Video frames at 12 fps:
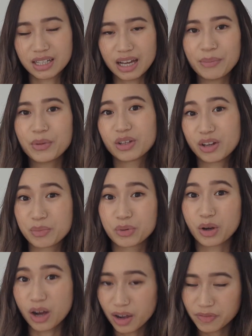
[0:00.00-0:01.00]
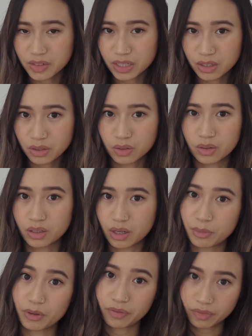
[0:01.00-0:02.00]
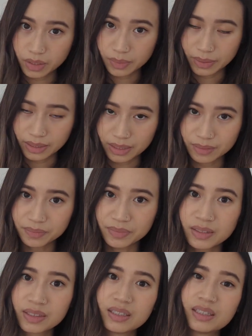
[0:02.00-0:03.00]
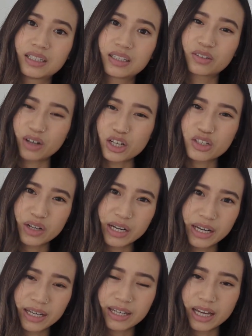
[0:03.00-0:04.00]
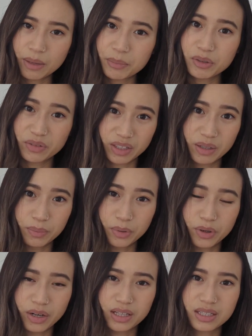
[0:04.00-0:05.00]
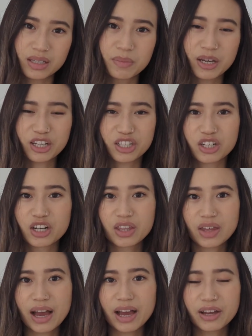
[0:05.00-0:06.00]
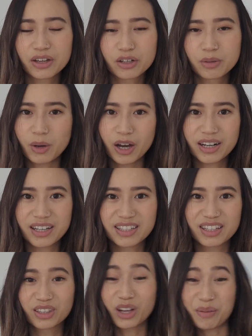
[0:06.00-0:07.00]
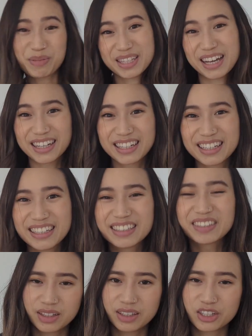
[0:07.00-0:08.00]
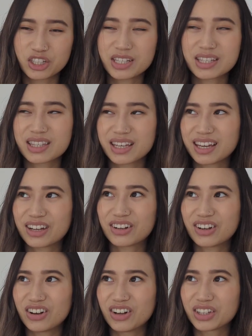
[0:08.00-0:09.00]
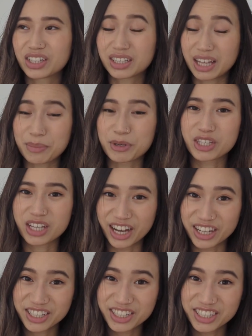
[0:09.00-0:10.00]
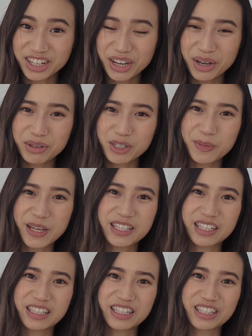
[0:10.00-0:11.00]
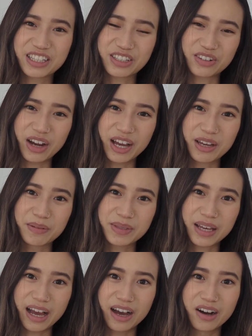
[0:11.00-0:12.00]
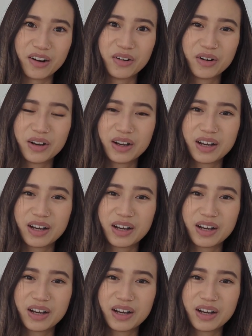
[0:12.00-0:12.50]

climb a lot more often or a lot more frequently, cross-training can be really important to make sure that your body isn't lopsided. There's this thing called the climber's hunch, which basically describes how